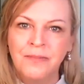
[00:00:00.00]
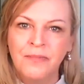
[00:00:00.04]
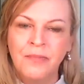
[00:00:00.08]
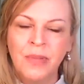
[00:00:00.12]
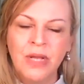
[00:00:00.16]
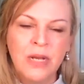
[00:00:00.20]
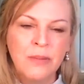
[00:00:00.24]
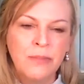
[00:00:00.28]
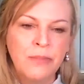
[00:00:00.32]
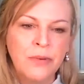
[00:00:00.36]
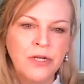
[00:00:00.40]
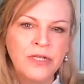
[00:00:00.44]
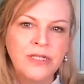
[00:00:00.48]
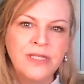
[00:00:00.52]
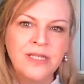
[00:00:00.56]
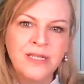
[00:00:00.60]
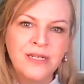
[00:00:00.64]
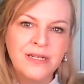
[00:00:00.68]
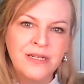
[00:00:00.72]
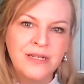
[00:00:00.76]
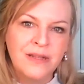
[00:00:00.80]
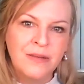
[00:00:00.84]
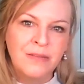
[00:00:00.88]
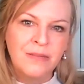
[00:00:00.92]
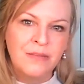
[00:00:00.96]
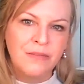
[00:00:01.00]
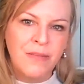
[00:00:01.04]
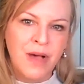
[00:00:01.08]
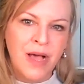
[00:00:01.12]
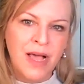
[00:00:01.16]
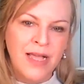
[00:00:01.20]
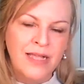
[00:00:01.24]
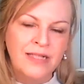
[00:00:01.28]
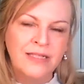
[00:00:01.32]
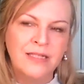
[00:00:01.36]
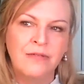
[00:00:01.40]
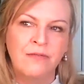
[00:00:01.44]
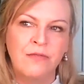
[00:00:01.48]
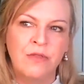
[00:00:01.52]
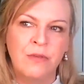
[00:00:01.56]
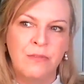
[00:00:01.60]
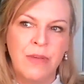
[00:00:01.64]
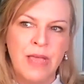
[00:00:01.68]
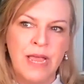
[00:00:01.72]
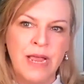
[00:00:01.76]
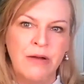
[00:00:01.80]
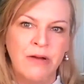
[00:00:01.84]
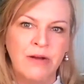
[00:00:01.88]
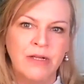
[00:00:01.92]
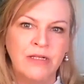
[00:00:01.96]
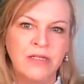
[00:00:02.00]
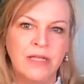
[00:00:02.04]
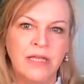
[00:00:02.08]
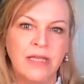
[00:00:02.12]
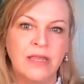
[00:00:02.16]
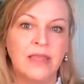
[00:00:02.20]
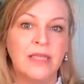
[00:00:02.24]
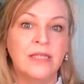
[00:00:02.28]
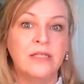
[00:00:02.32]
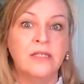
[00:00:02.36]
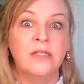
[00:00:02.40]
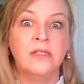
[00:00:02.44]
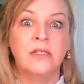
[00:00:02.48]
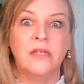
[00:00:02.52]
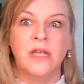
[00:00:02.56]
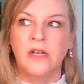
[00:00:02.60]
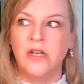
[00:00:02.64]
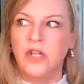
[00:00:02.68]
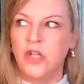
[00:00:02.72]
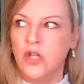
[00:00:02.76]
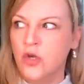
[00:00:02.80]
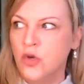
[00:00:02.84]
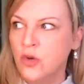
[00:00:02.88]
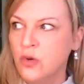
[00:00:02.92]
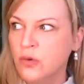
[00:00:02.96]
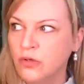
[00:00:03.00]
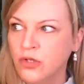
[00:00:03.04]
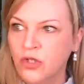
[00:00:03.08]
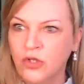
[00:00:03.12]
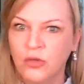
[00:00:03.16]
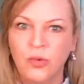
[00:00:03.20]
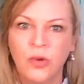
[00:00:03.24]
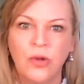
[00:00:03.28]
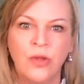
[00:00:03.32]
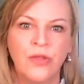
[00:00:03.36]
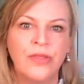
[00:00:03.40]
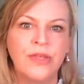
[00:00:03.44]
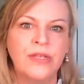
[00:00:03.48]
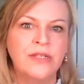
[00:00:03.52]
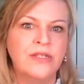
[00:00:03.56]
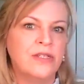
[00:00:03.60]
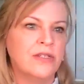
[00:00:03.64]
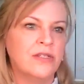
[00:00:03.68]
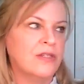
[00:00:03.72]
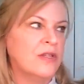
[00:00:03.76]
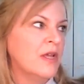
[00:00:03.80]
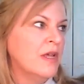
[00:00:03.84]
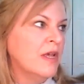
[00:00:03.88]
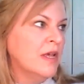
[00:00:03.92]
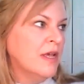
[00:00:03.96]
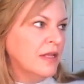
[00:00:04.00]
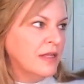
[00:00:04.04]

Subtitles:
but it puts into the minds of the parents, like, this is unusual. This,